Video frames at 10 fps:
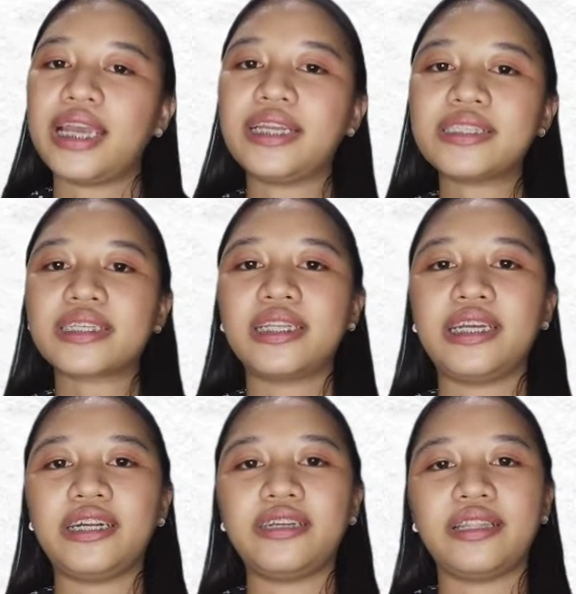it is
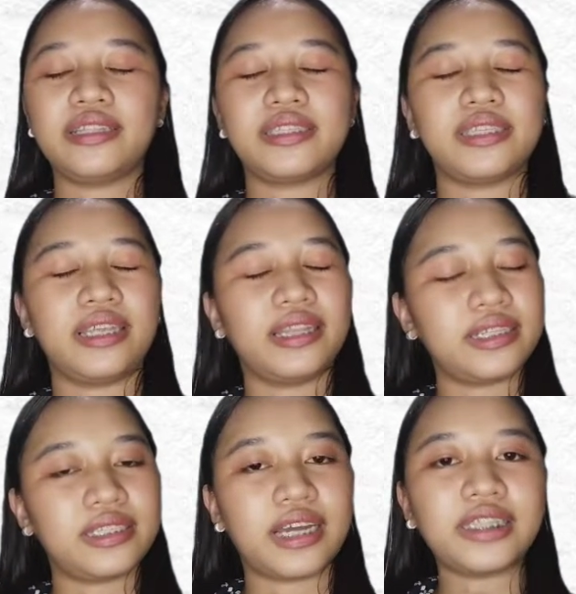clear that it
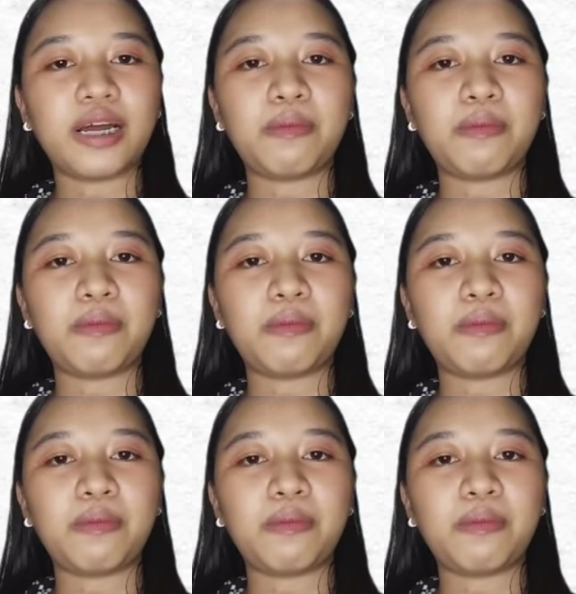is not